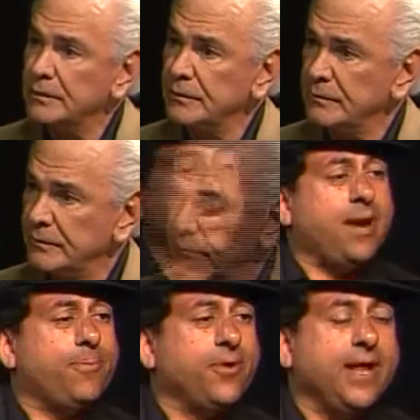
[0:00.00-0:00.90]
The Fish
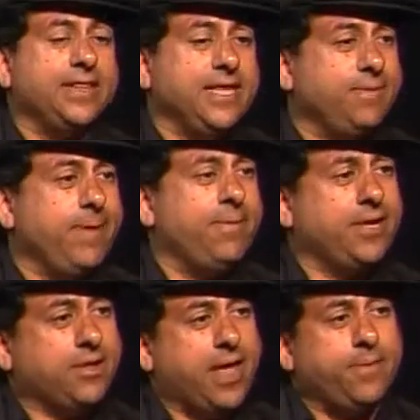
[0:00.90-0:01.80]
Hopper, and I think maybe
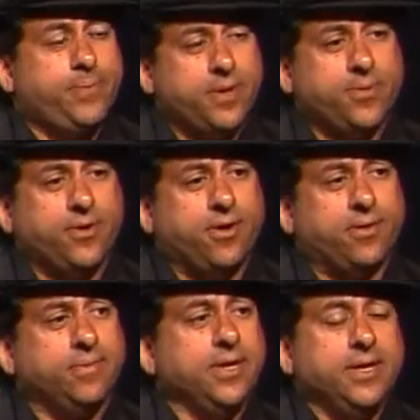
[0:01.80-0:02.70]
a lot of
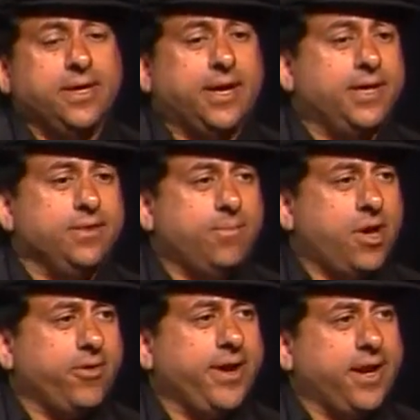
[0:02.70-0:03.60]
people in the
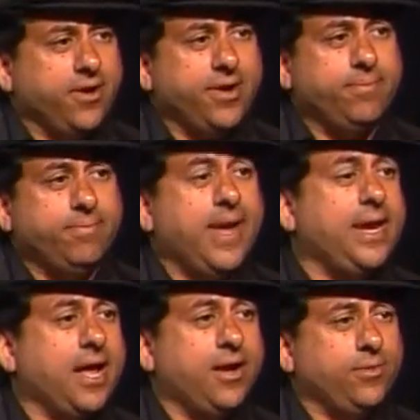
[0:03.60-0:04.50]
Monterey area may
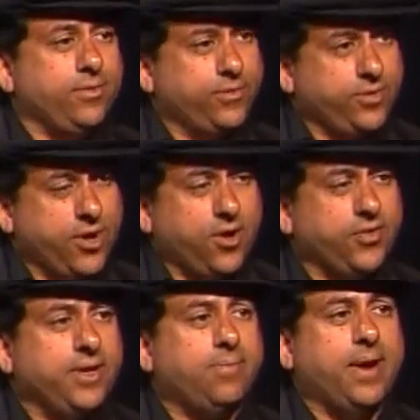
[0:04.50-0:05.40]
not know
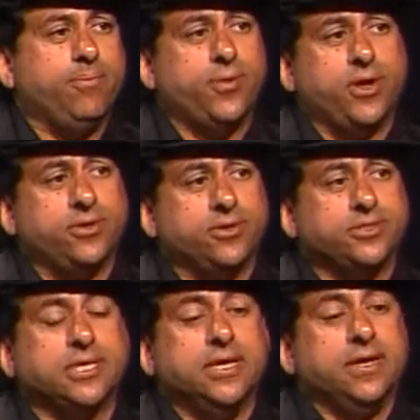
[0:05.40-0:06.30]
that my
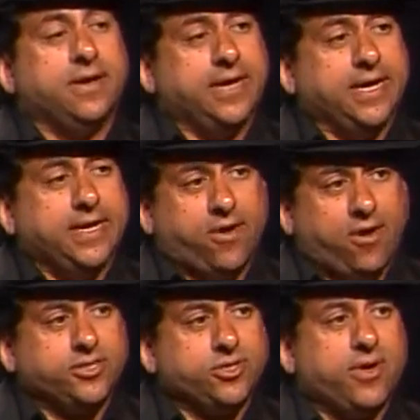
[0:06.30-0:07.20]
brothers
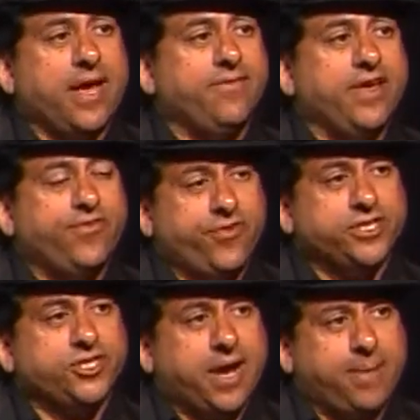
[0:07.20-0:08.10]
also have a
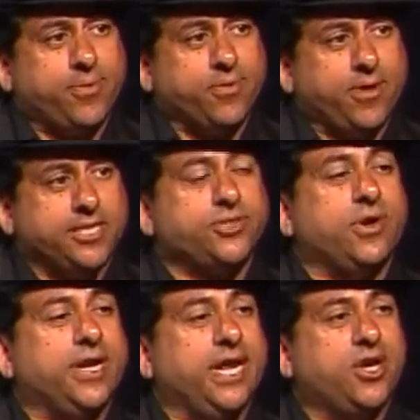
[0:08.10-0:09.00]
Fish Hopper
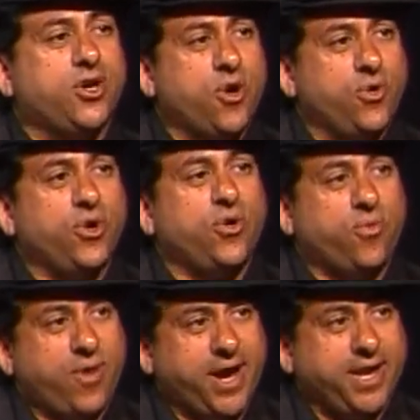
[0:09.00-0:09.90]
restaurant in Kona,
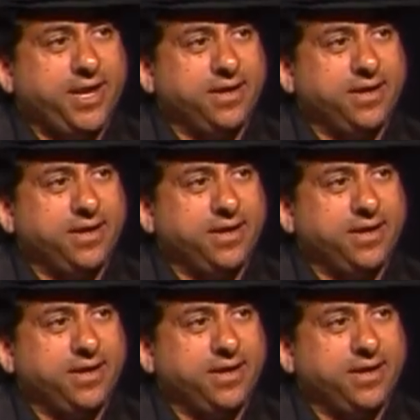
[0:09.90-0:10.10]
Hawaii.